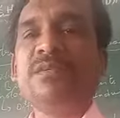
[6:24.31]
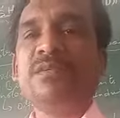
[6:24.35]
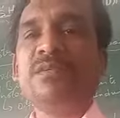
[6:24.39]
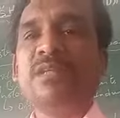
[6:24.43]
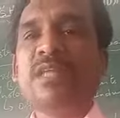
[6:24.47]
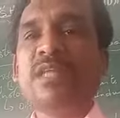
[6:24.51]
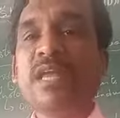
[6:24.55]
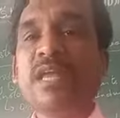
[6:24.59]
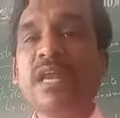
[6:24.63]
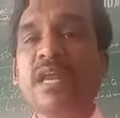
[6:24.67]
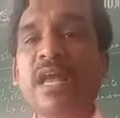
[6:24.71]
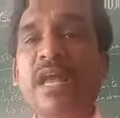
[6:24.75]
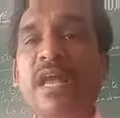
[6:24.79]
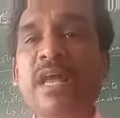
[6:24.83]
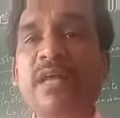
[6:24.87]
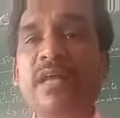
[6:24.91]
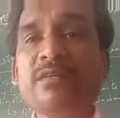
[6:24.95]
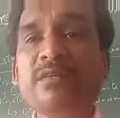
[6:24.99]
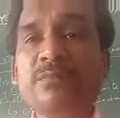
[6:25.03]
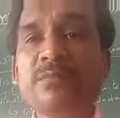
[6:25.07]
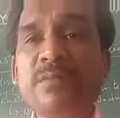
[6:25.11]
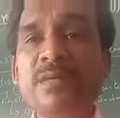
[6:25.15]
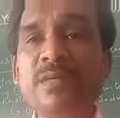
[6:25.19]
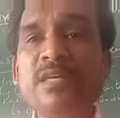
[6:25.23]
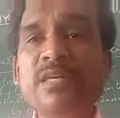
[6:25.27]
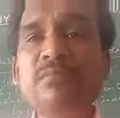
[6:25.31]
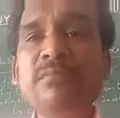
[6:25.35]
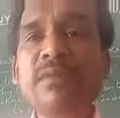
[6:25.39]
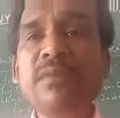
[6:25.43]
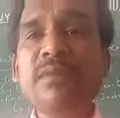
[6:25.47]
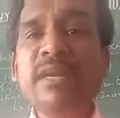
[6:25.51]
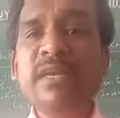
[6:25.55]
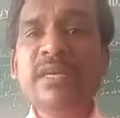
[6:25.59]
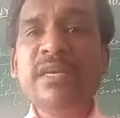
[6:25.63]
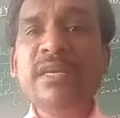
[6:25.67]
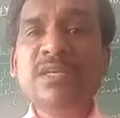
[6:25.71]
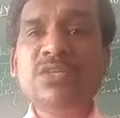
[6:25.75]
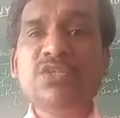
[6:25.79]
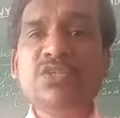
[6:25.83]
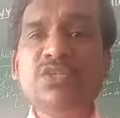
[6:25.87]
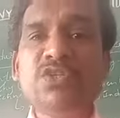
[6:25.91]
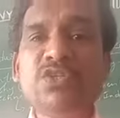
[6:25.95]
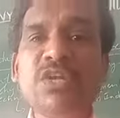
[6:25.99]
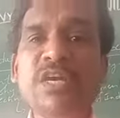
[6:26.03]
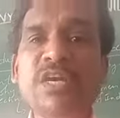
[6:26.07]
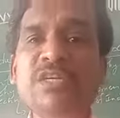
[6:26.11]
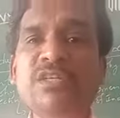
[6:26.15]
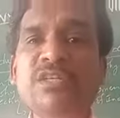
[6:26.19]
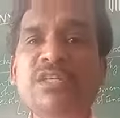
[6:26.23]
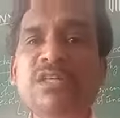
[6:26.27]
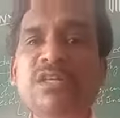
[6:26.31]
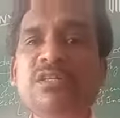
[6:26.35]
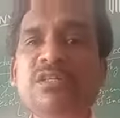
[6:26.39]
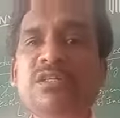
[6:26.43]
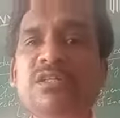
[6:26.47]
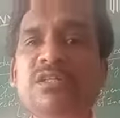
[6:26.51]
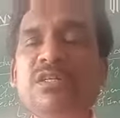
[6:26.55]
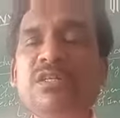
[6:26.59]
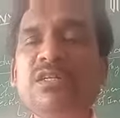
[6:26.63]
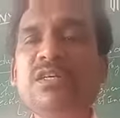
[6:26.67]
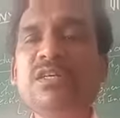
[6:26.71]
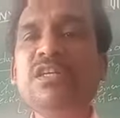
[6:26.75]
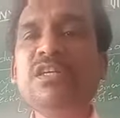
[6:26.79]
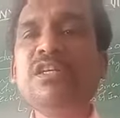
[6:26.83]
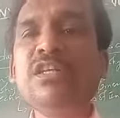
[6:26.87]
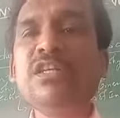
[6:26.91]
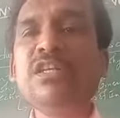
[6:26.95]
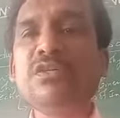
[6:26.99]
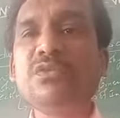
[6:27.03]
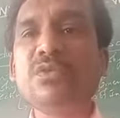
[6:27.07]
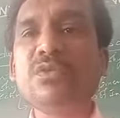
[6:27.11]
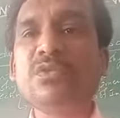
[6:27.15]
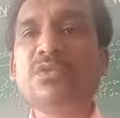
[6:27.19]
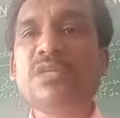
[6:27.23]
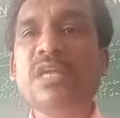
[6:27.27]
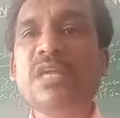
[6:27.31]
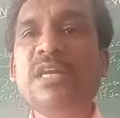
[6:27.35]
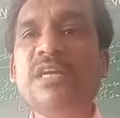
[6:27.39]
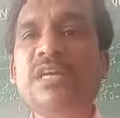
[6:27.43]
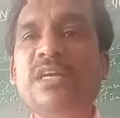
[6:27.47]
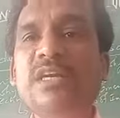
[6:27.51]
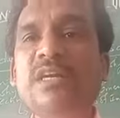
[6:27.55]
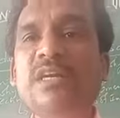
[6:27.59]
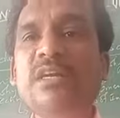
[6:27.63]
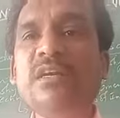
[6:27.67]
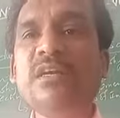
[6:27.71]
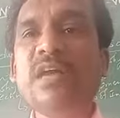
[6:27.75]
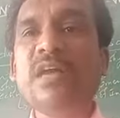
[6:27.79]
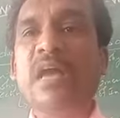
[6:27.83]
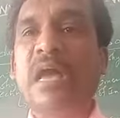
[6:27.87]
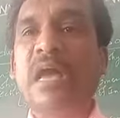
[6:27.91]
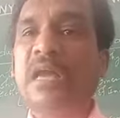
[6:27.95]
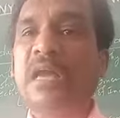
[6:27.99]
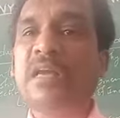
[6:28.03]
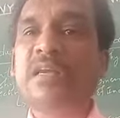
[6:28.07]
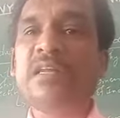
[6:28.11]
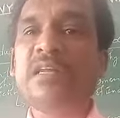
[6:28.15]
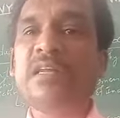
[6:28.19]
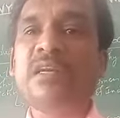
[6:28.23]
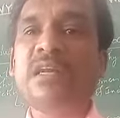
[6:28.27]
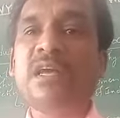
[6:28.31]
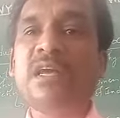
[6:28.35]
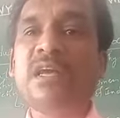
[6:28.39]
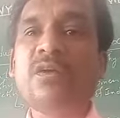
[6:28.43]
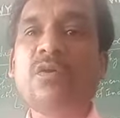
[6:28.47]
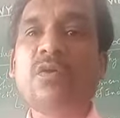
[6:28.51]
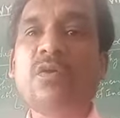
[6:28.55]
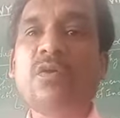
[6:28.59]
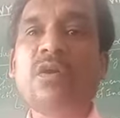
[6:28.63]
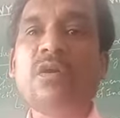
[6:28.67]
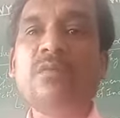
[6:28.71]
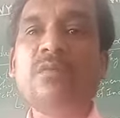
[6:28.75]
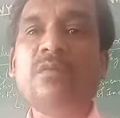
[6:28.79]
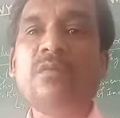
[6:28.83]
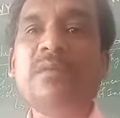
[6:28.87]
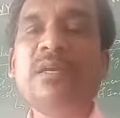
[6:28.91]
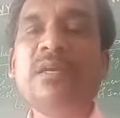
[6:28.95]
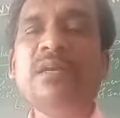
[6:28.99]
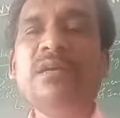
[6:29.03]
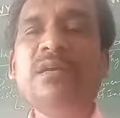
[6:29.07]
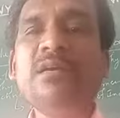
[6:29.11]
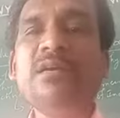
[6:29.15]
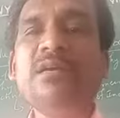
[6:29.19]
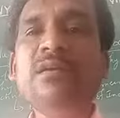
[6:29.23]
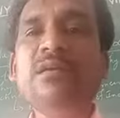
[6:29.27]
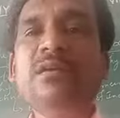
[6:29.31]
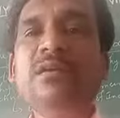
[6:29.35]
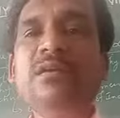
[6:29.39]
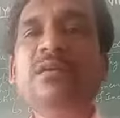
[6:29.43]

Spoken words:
There has been many changes in the society and in economy